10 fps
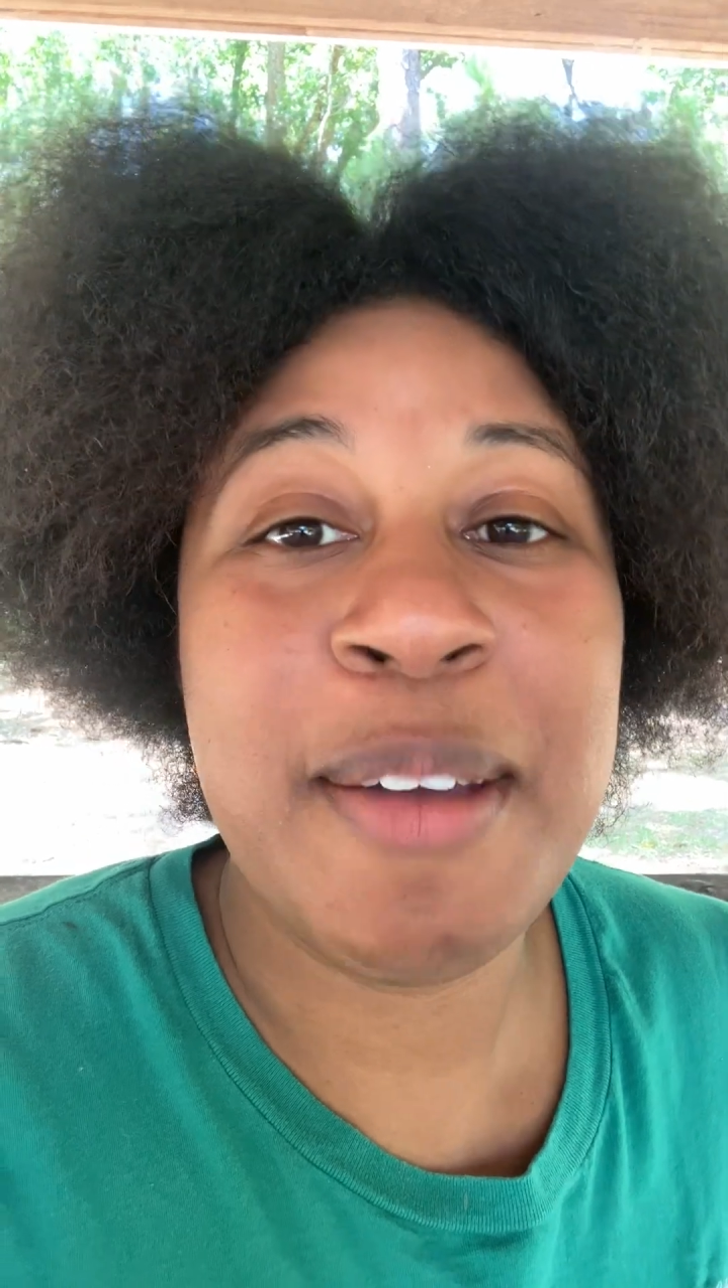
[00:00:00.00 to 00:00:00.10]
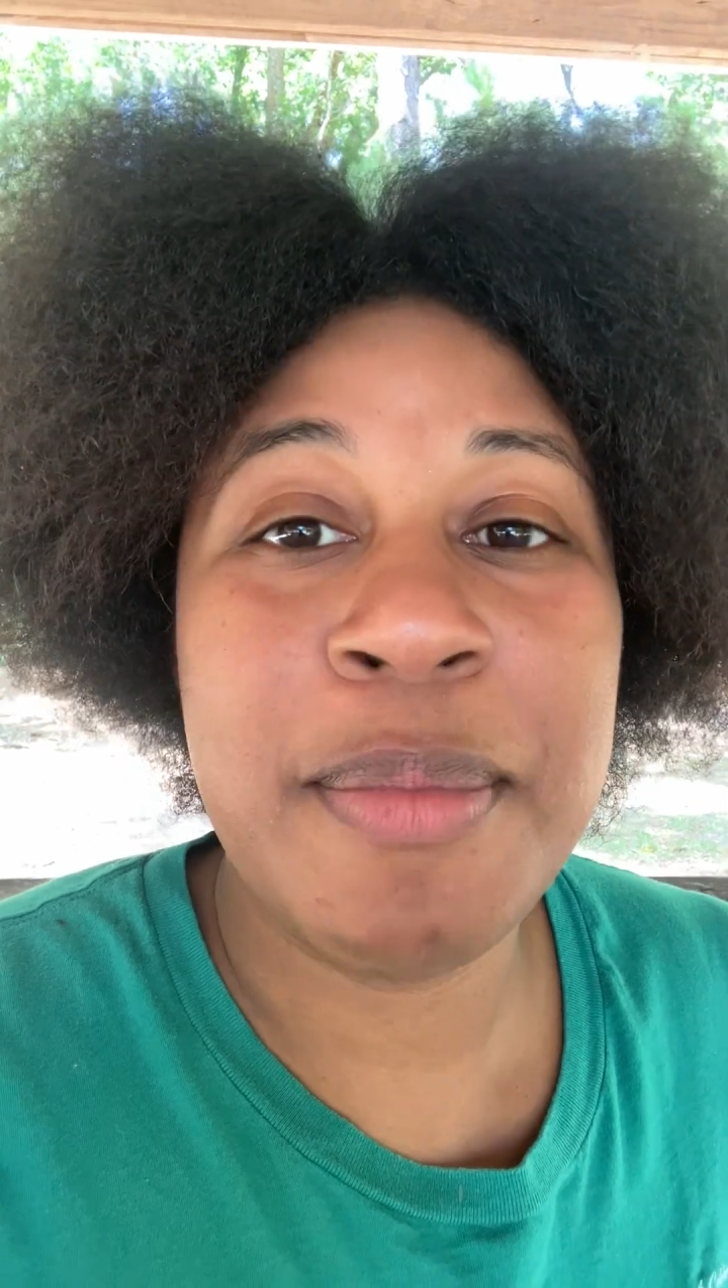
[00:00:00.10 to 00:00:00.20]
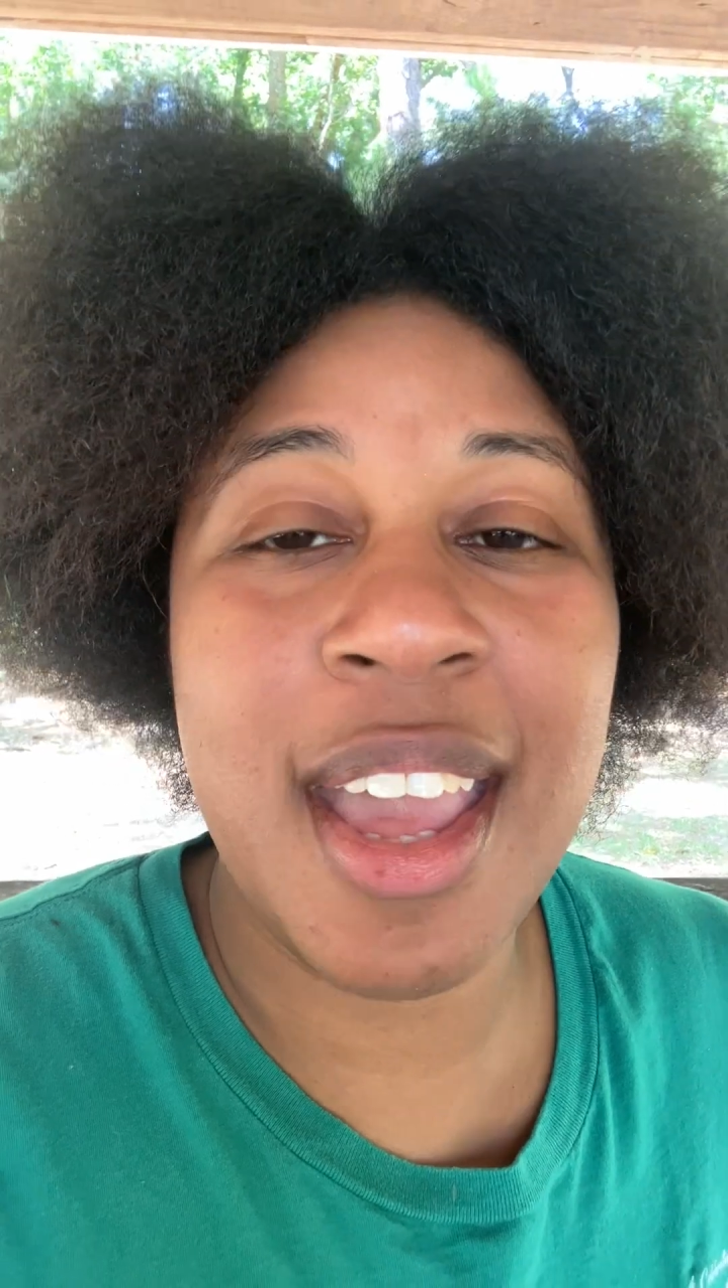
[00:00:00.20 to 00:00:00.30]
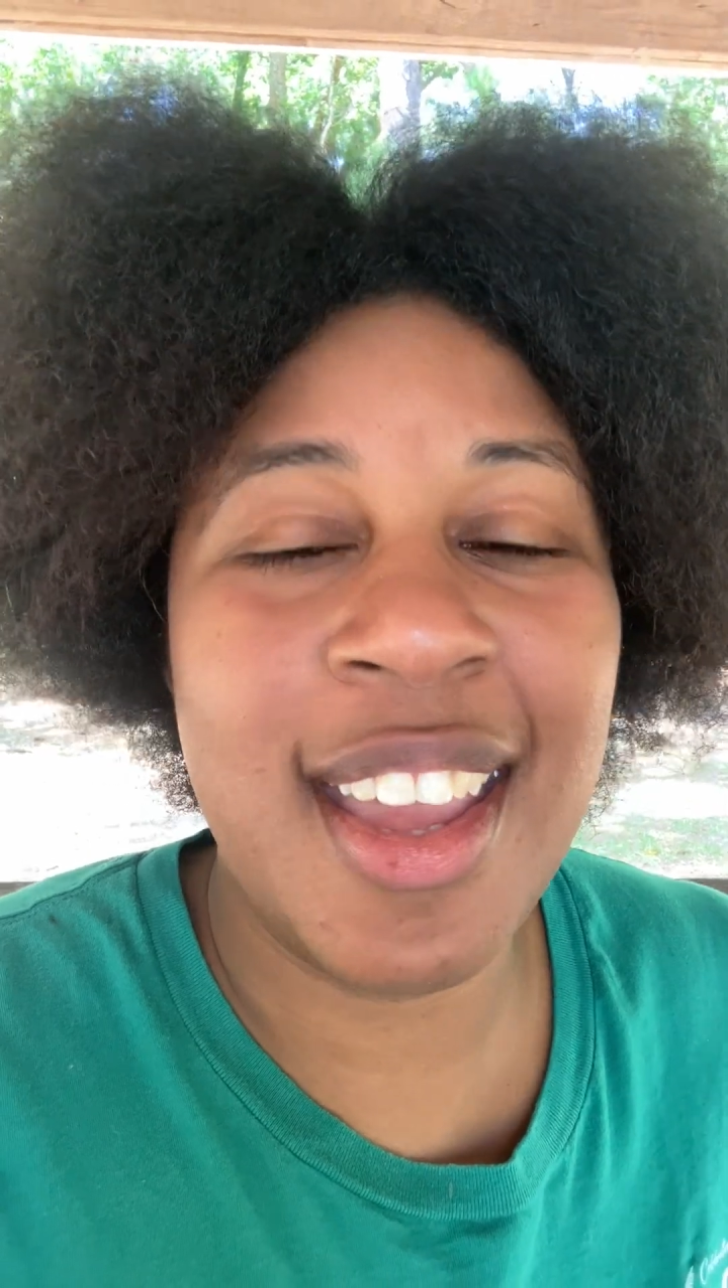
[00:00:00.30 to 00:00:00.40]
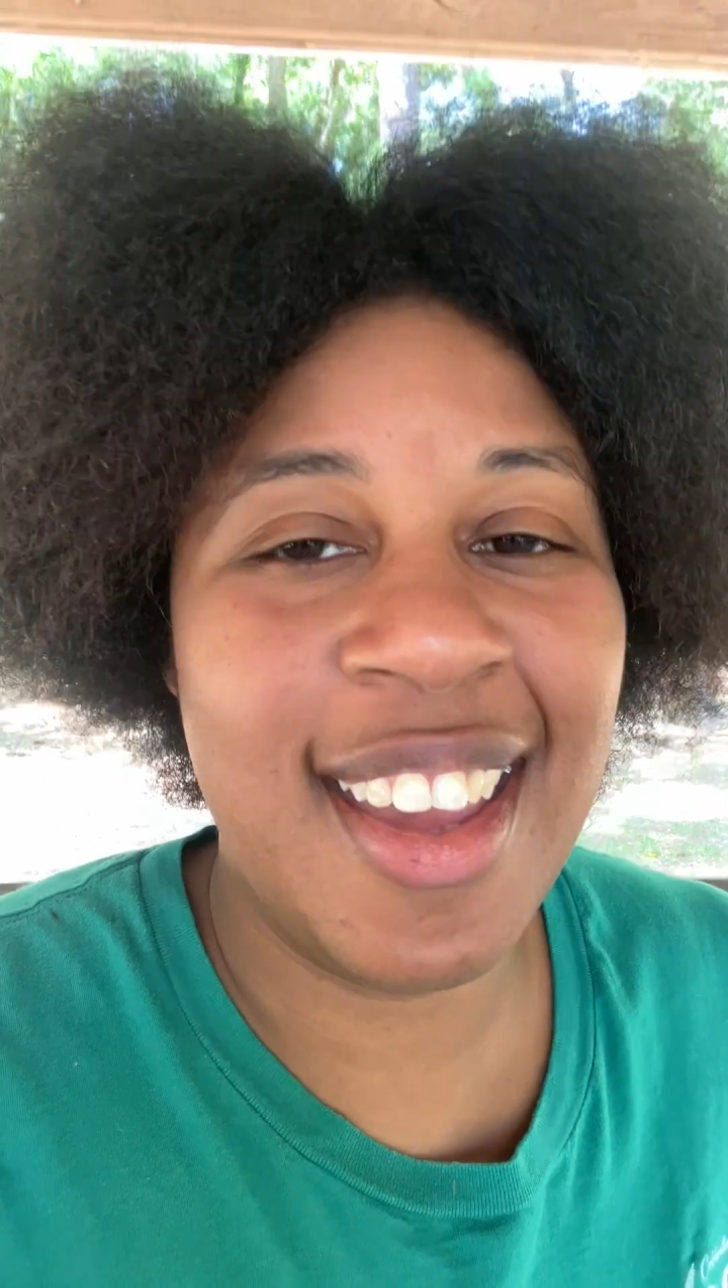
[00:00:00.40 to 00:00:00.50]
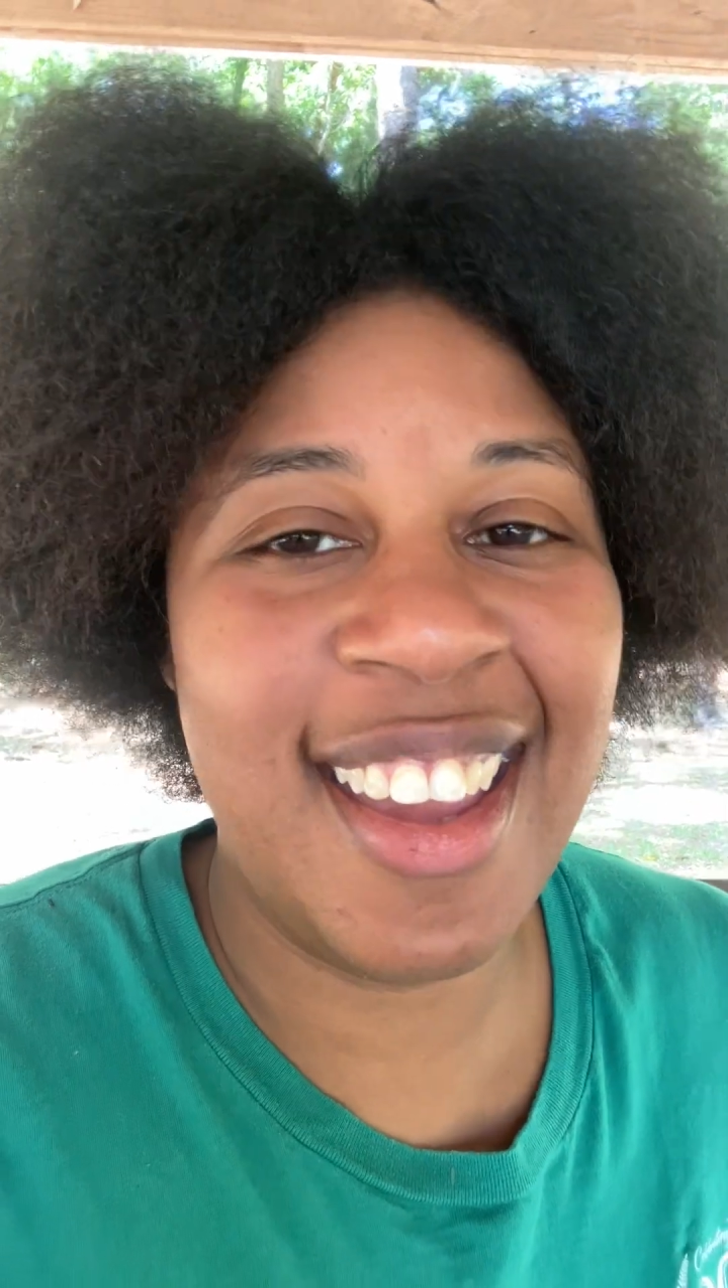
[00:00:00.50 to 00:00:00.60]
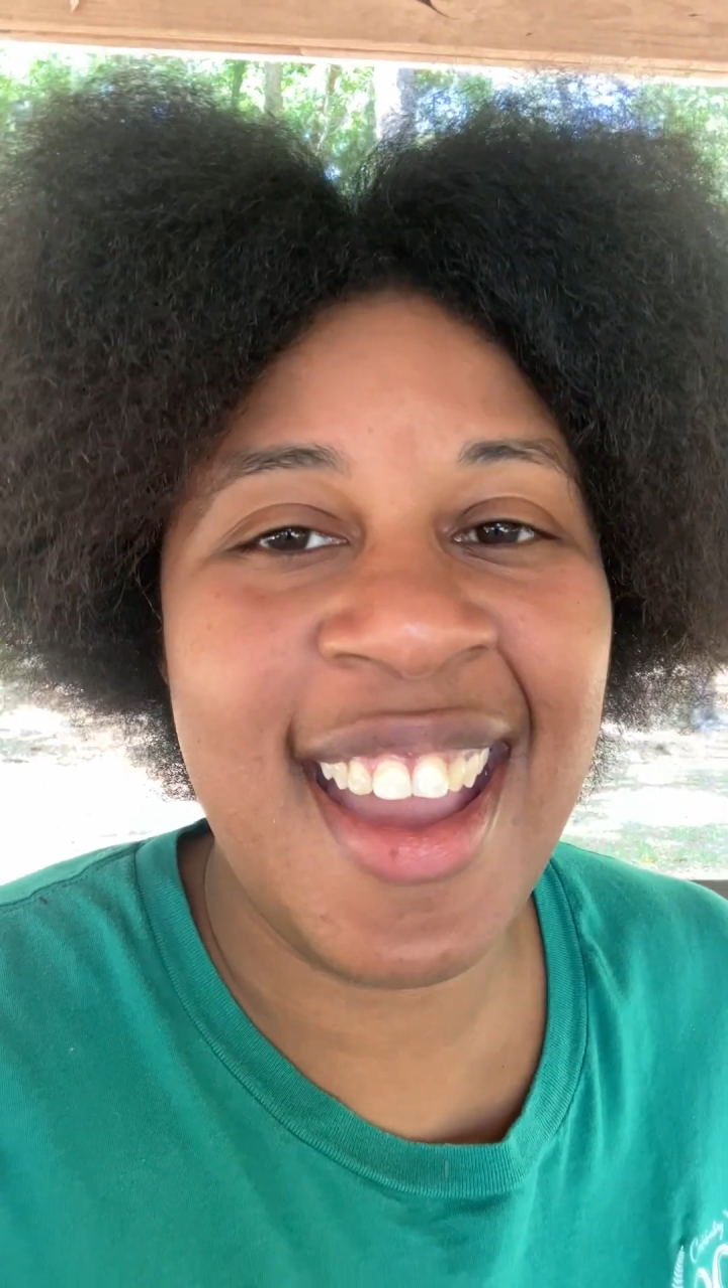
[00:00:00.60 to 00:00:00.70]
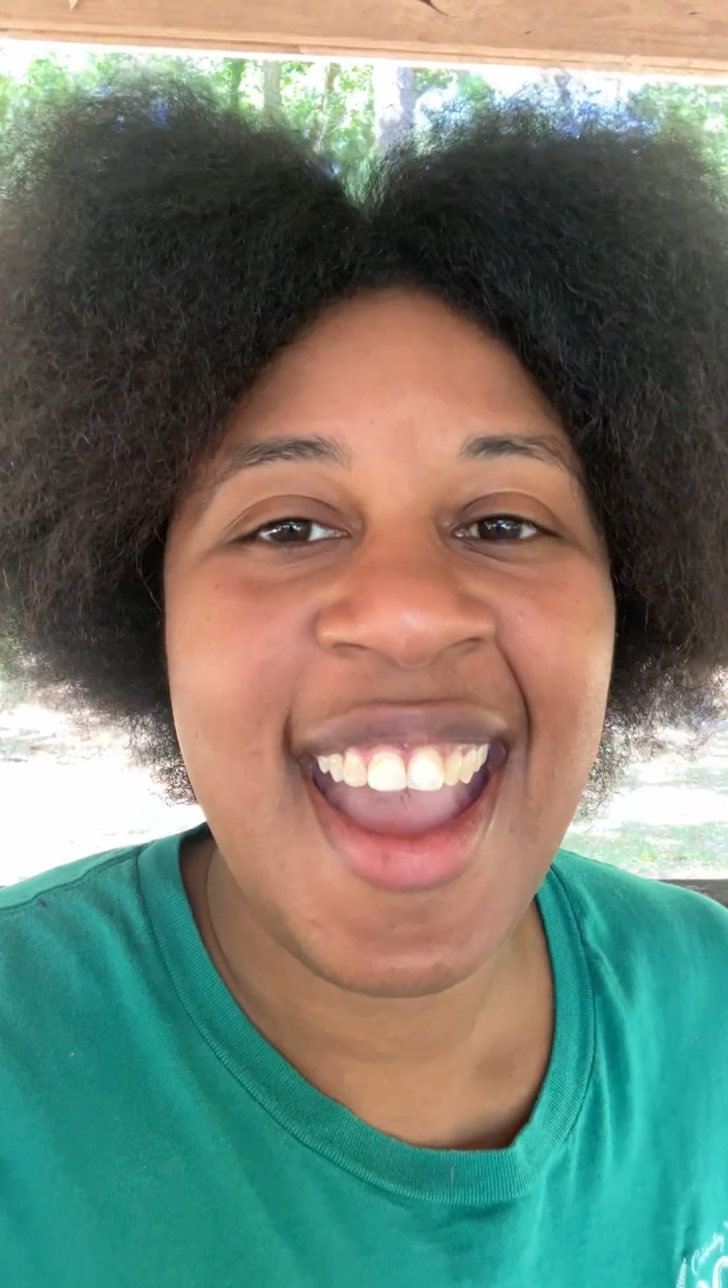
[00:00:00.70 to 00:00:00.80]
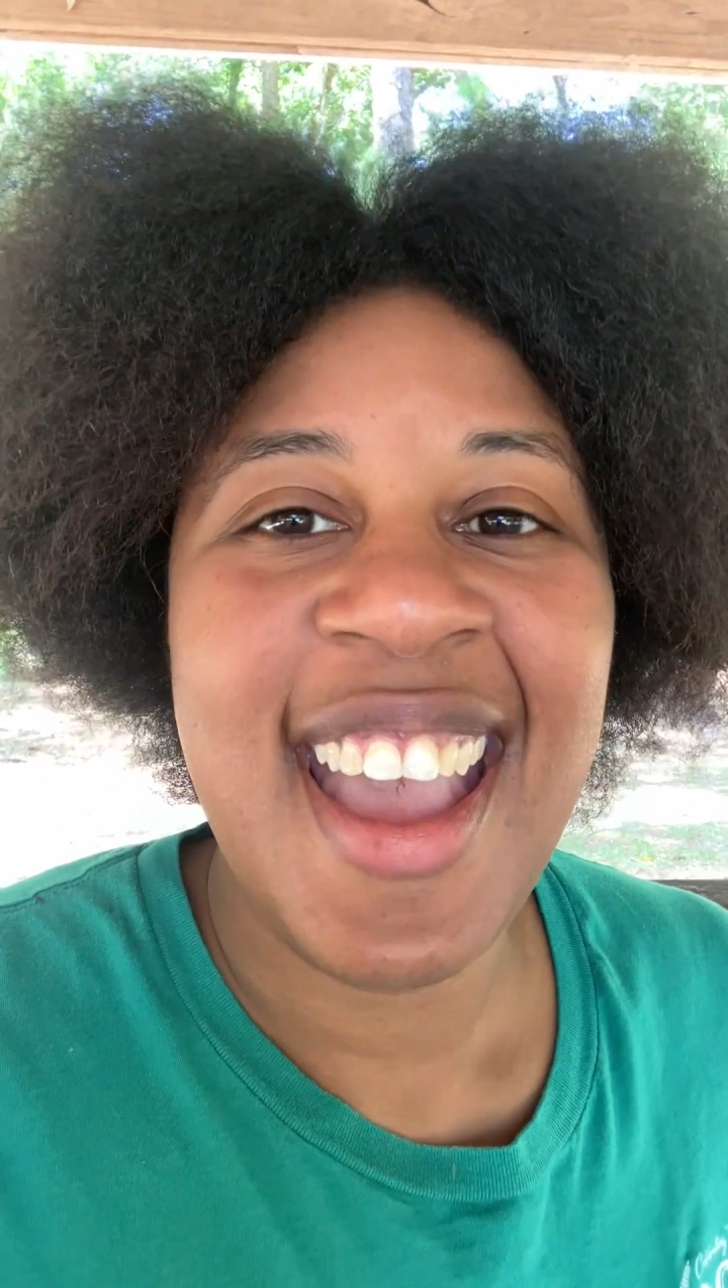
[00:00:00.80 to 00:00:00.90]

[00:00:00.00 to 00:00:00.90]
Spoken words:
me